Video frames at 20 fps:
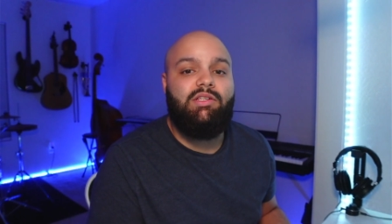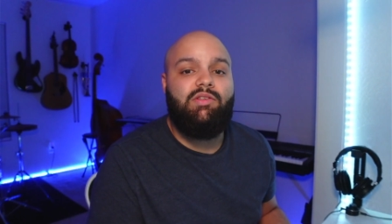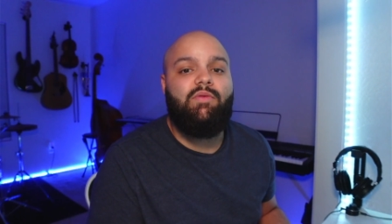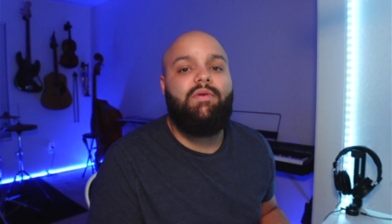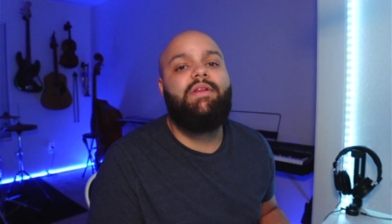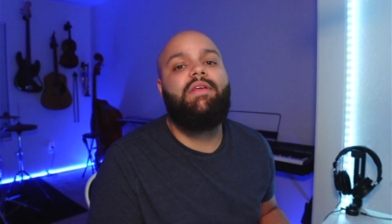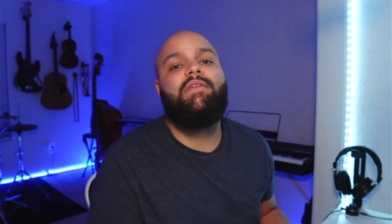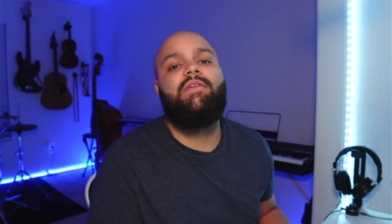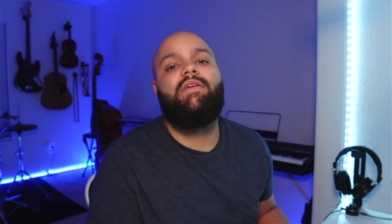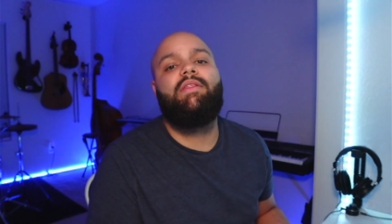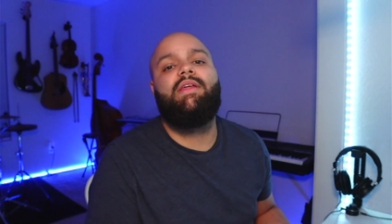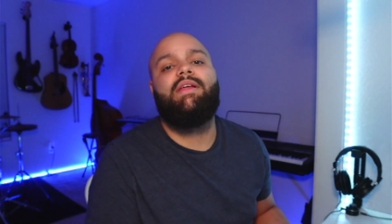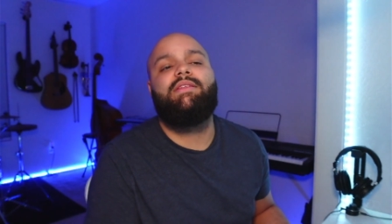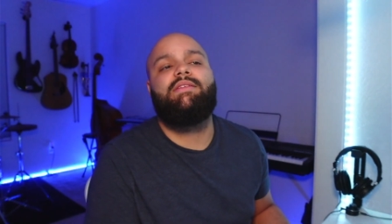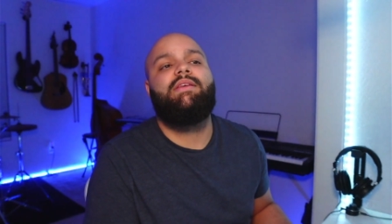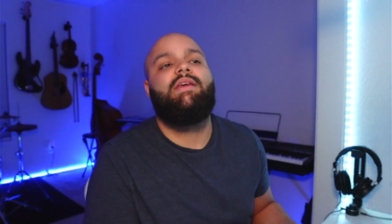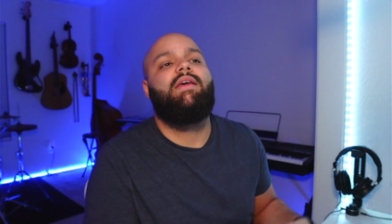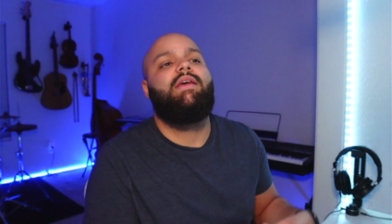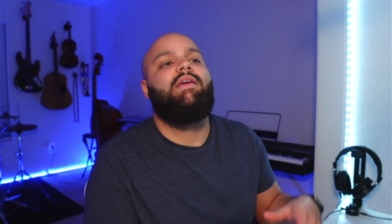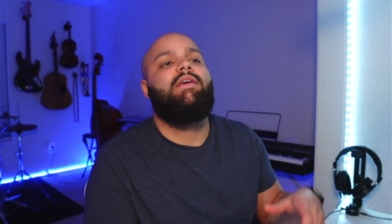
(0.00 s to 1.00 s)
So anything
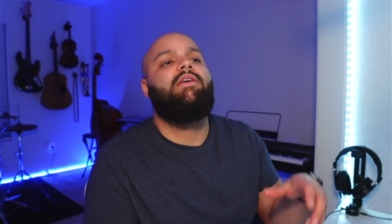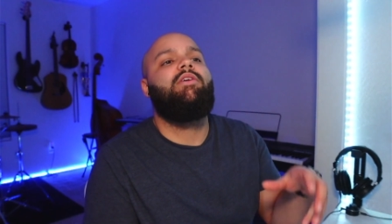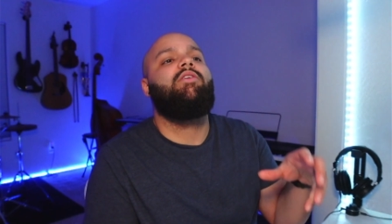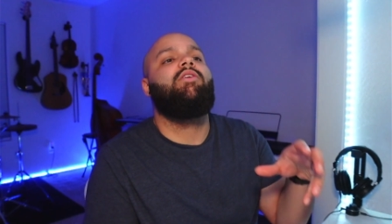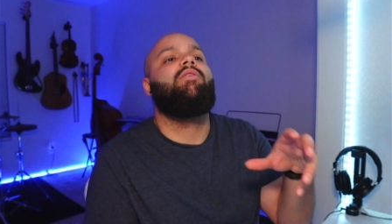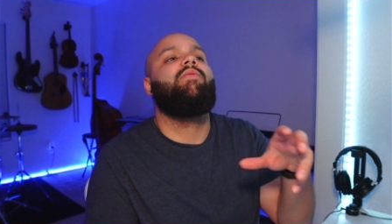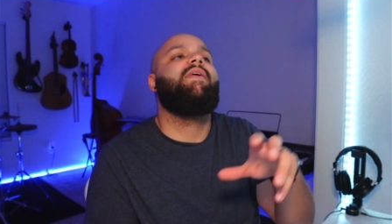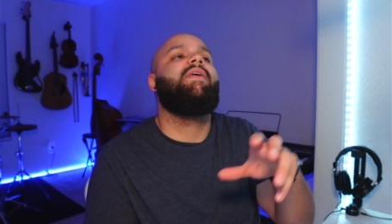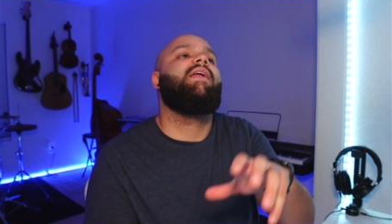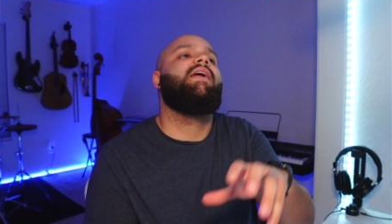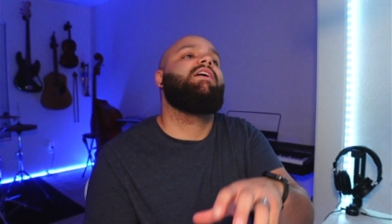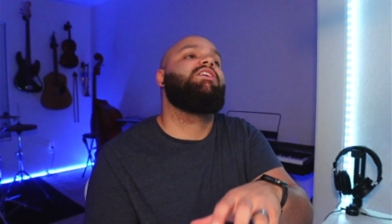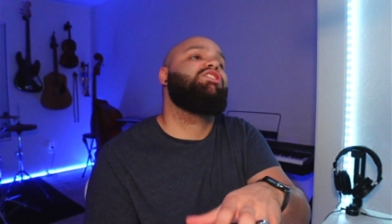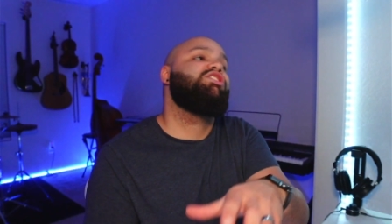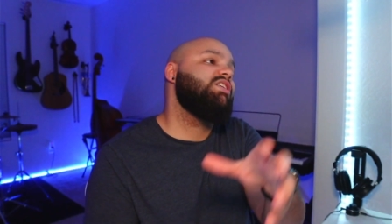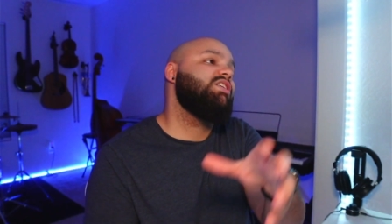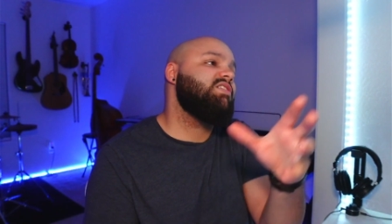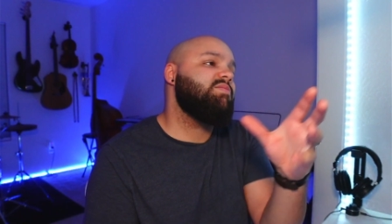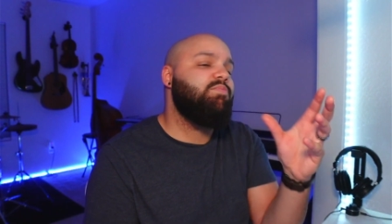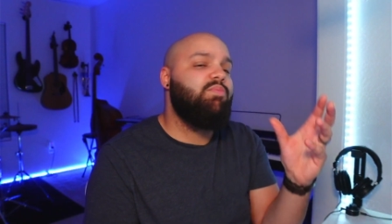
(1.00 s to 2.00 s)
that's, you know, that I
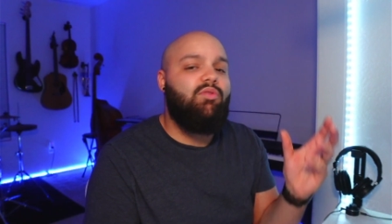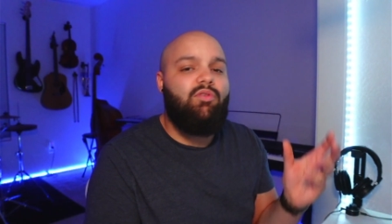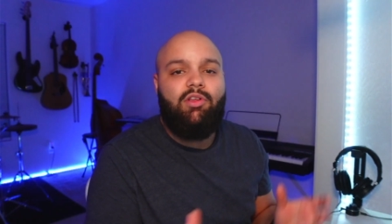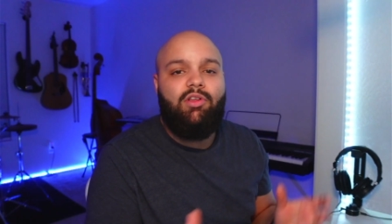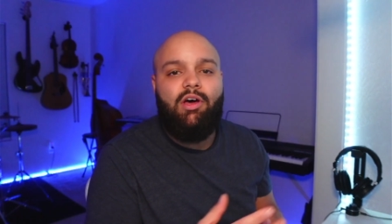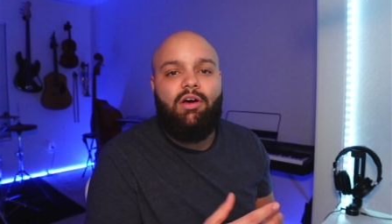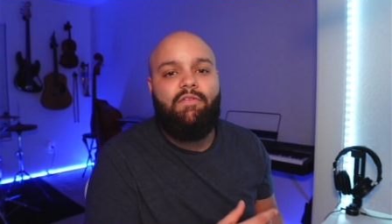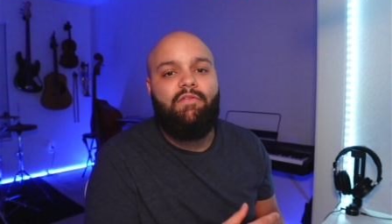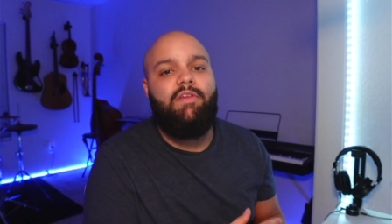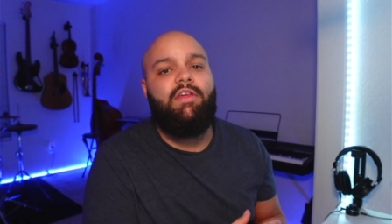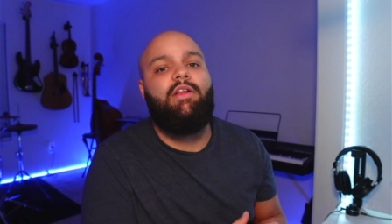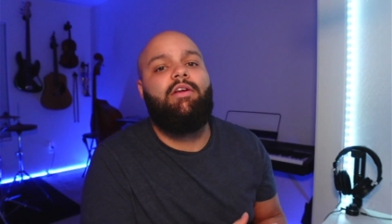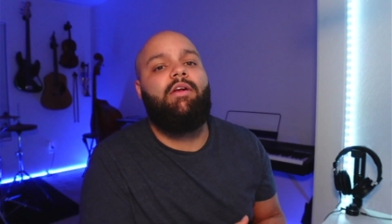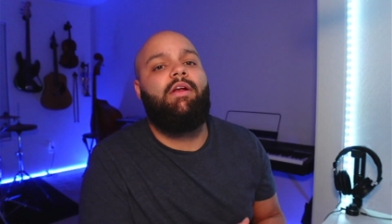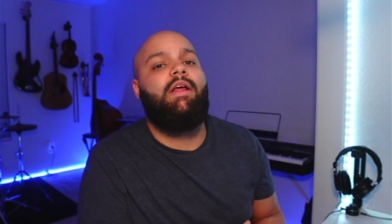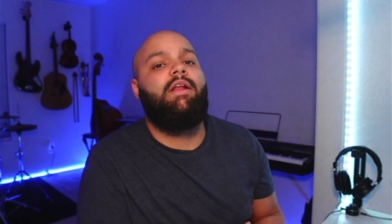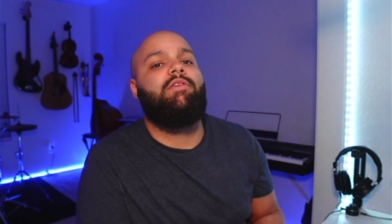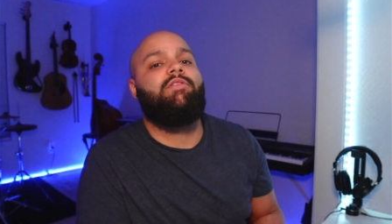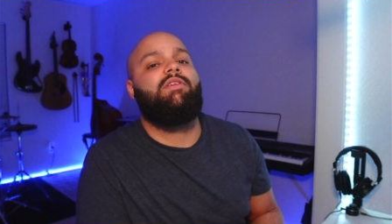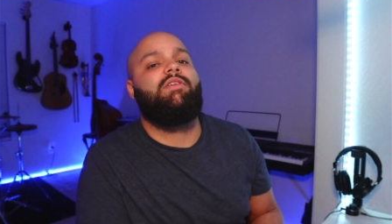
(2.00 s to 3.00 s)
just pulled off the
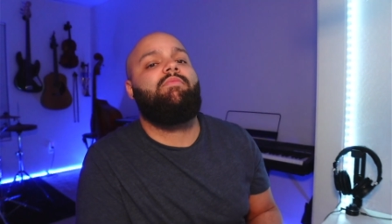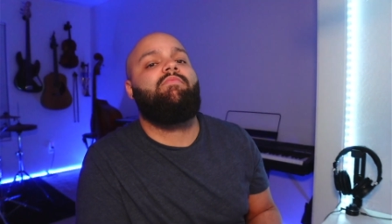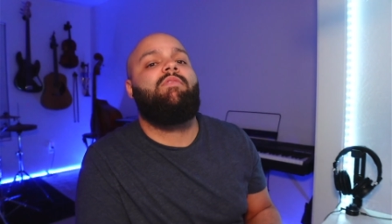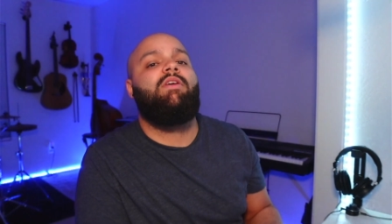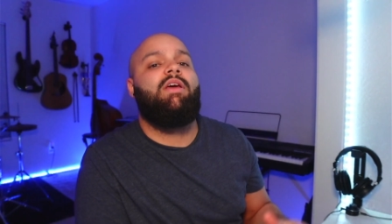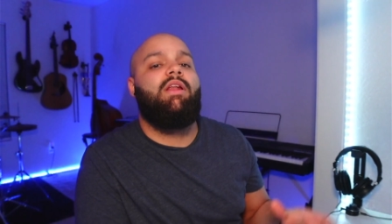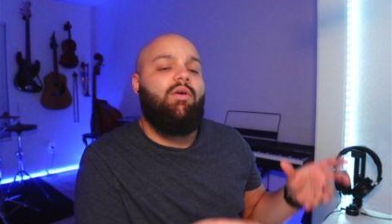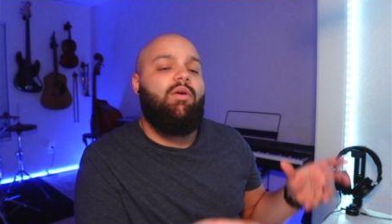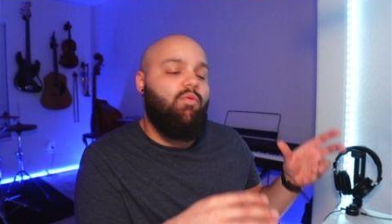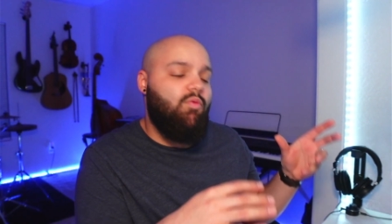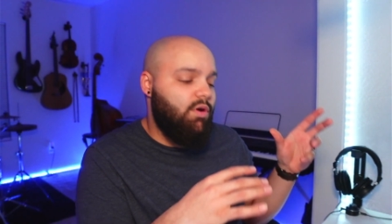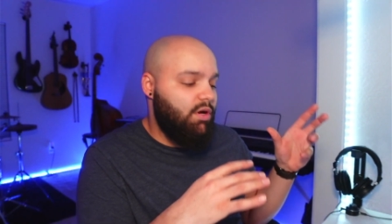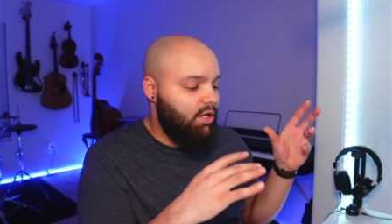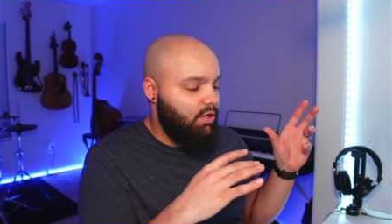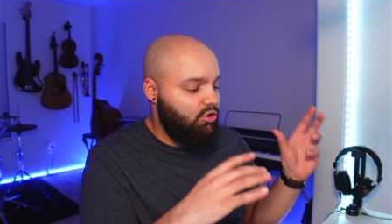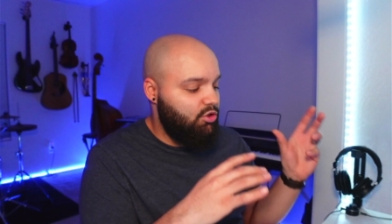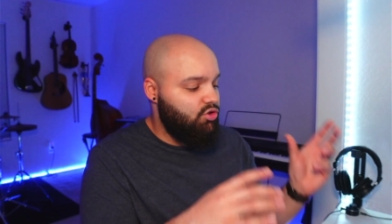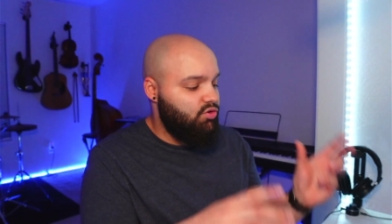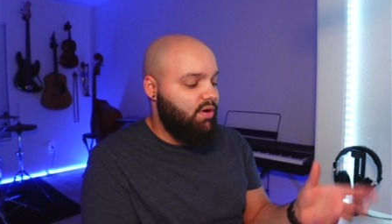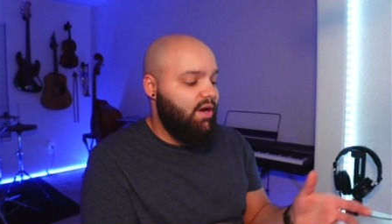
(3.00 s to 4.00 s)
internet or something and I want to
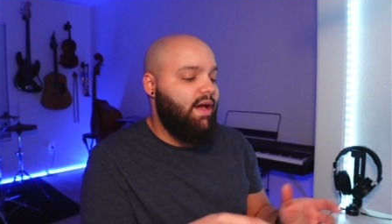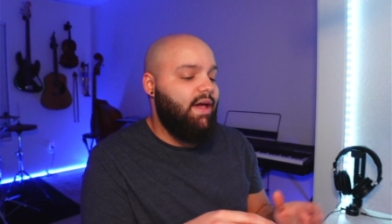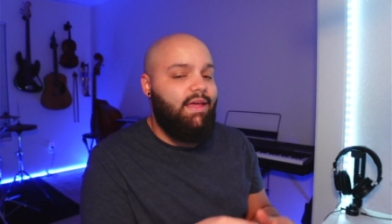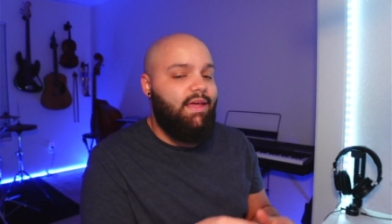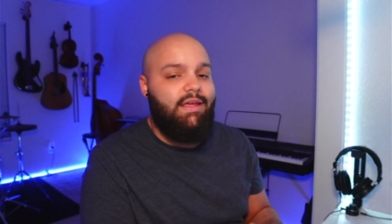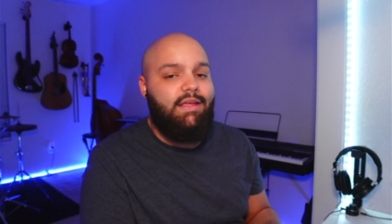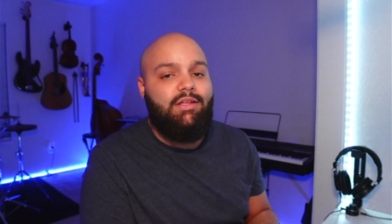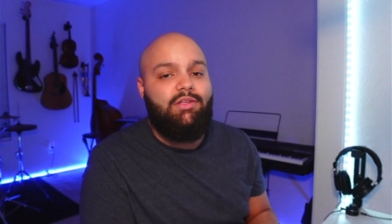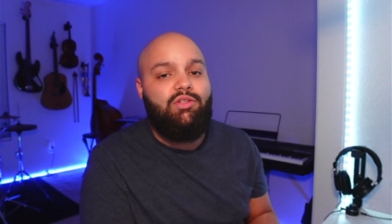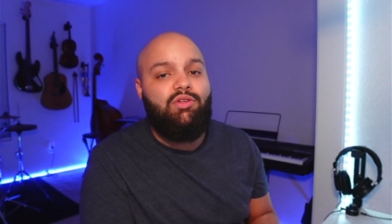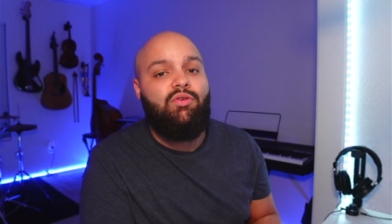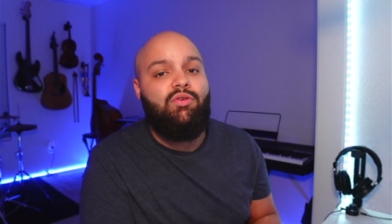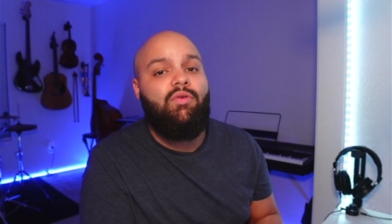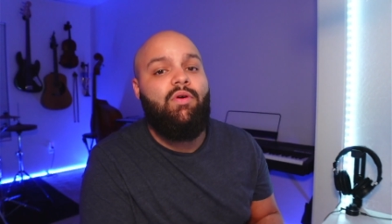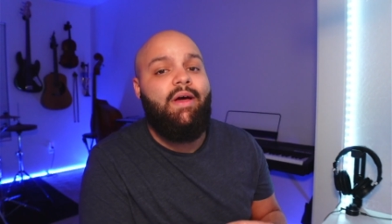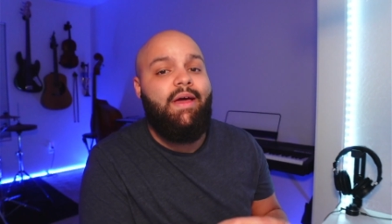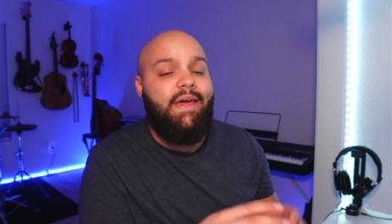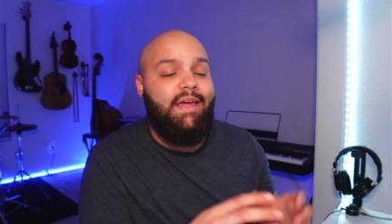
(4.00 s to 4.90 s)
drag into